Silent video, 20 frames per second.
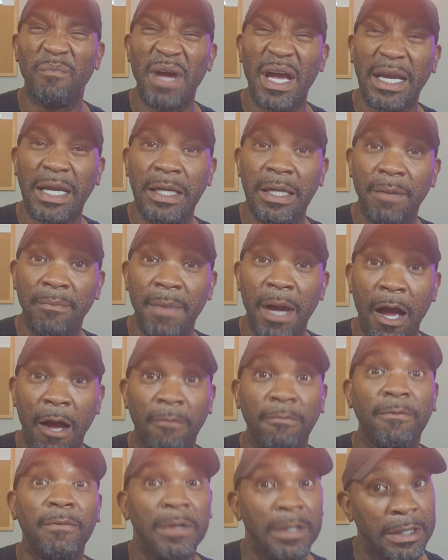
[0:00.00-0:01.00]
in the back of your
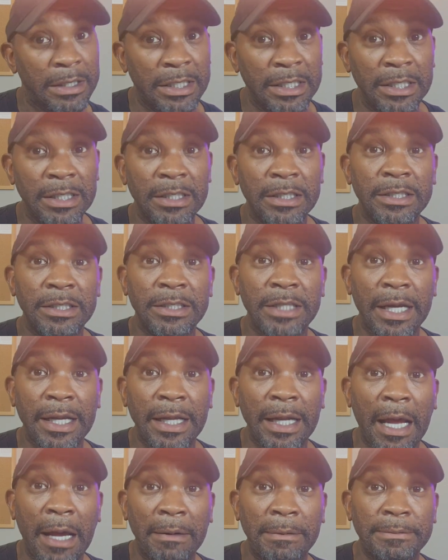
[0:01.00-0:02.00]
mouth.
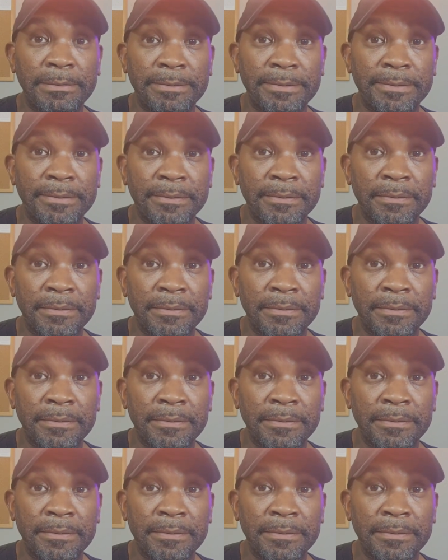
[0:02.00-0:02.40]
Check it out.